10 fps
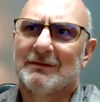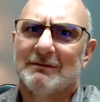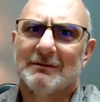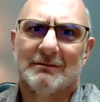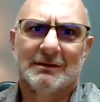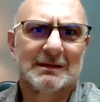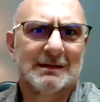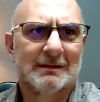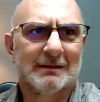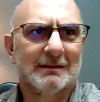father
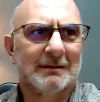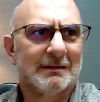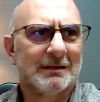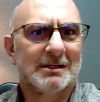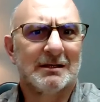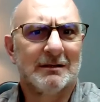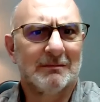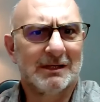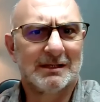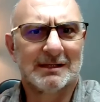was a
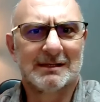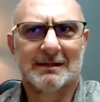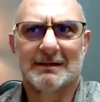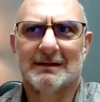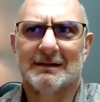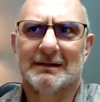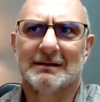regional magistrate,